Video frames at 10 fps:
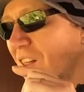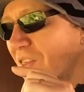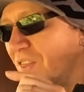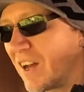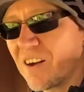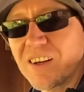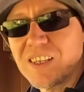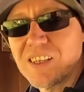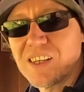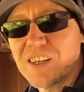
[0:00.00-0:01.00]
that
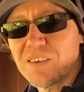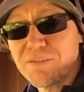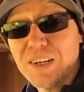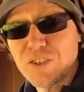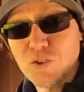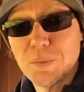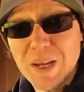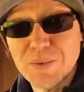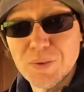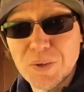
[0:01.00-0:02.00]
first trip
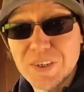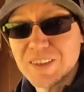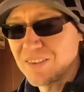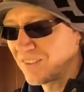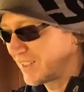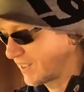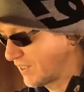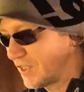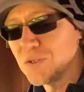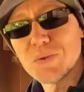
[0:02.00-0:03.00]
out, sorry, that I
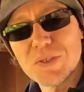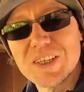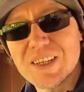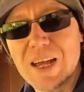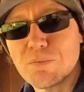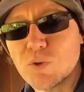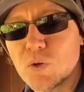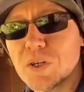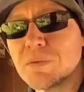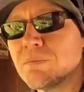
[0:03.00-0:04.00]
used this
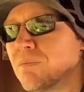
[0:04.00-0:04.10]
camera on.